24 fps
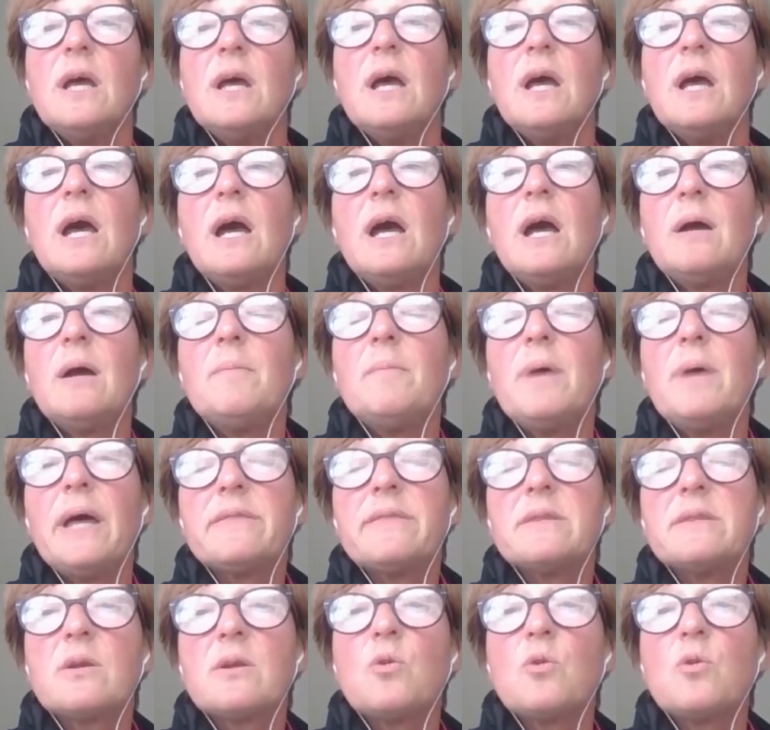And
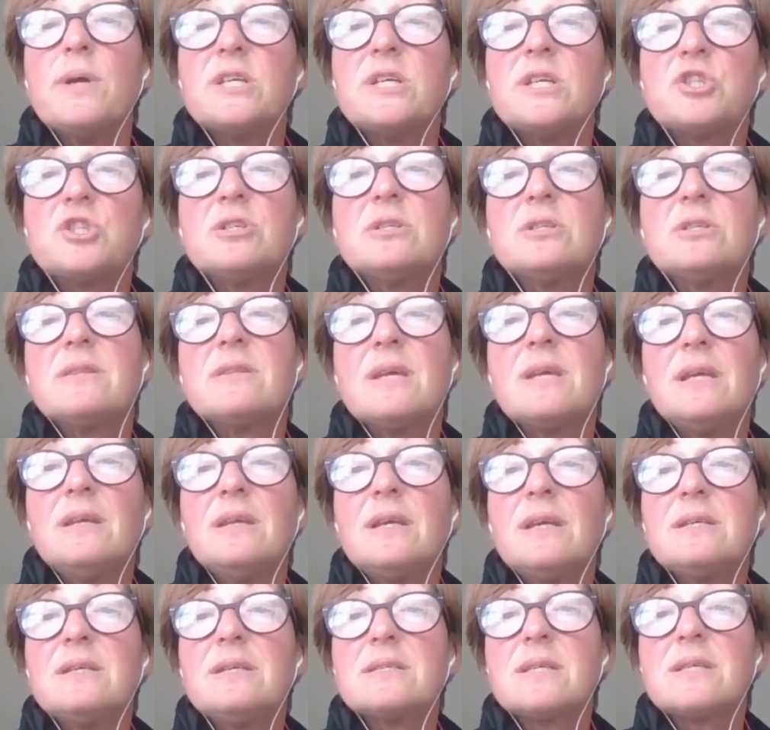the question then
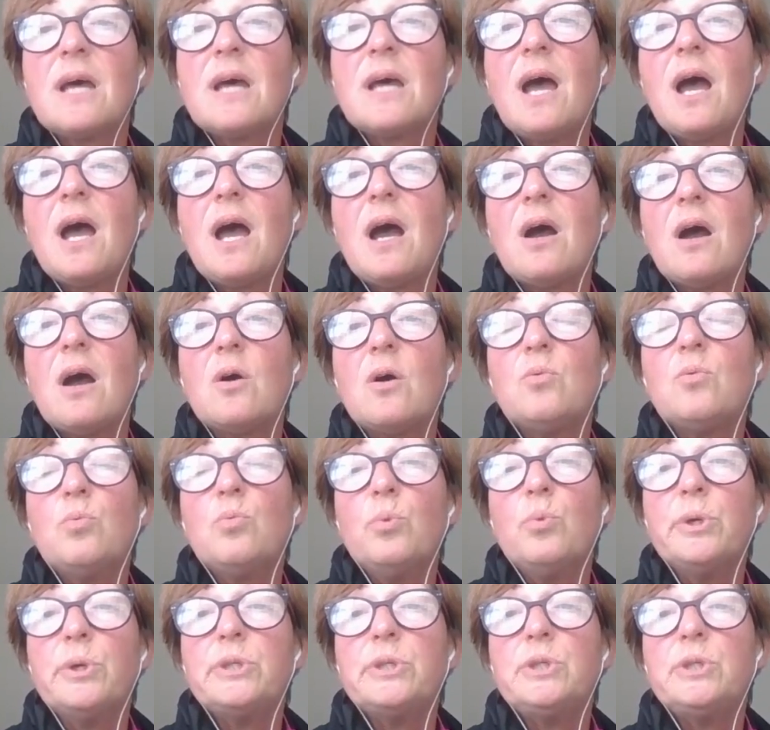is, how
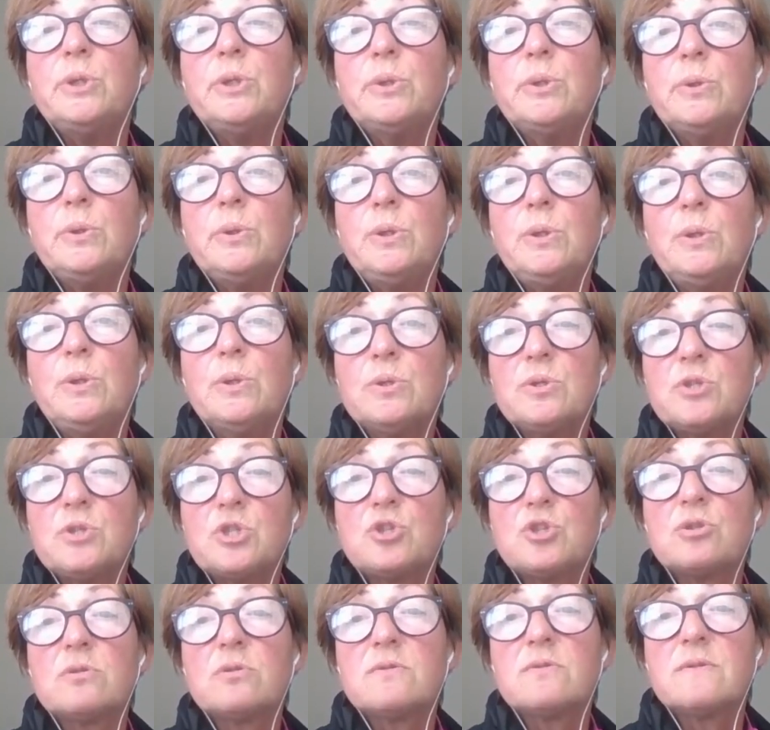would you use
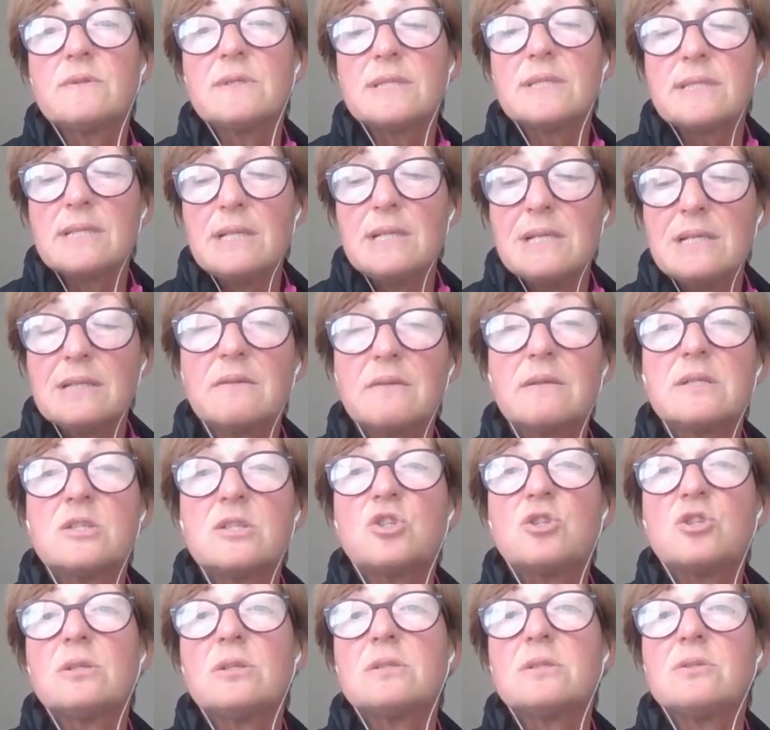children's
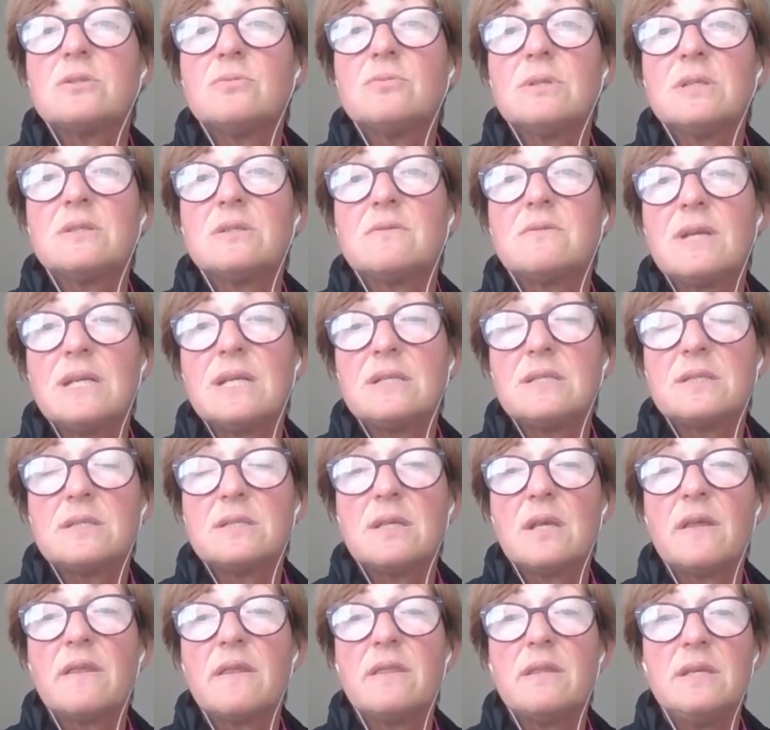literature to address
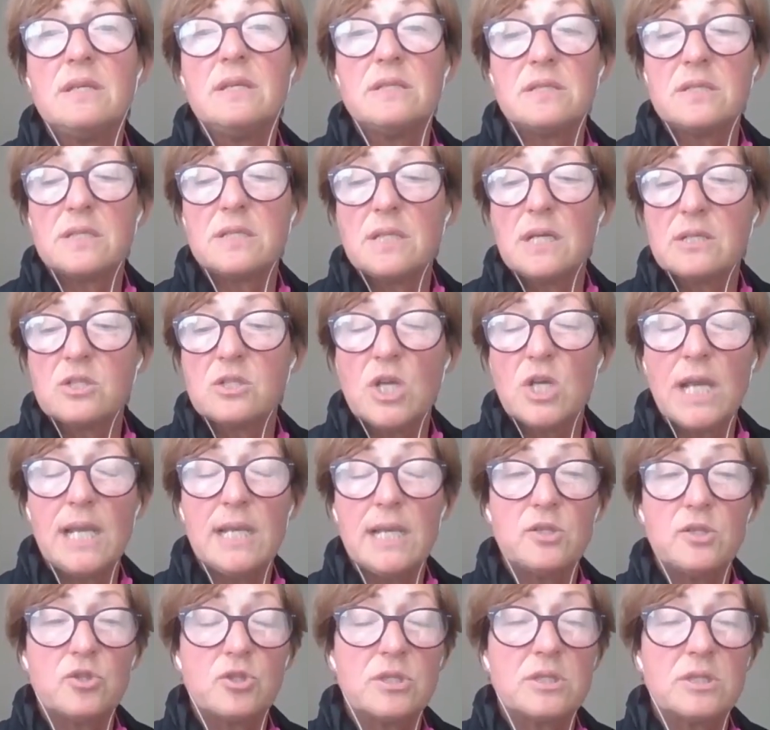these
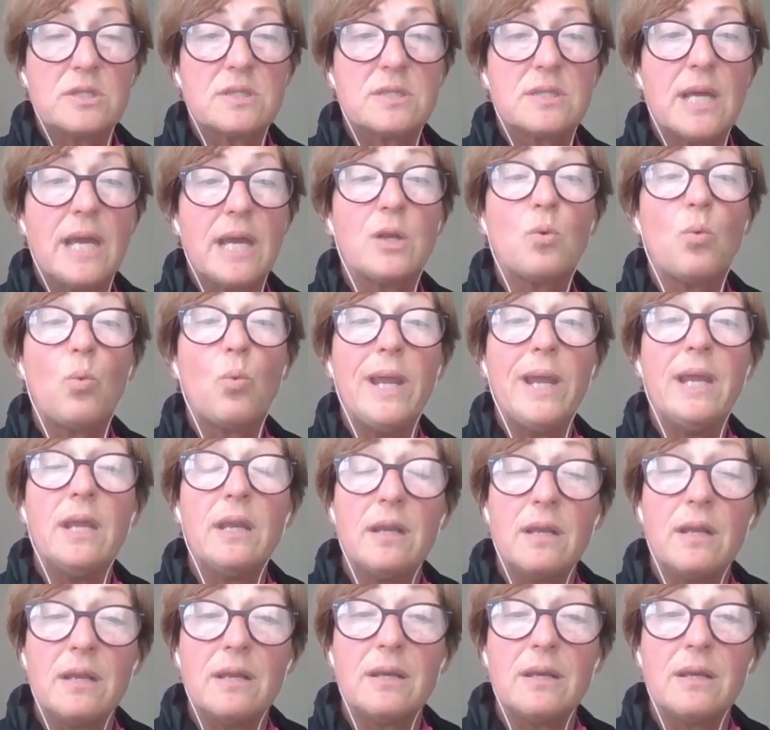challenges, and when?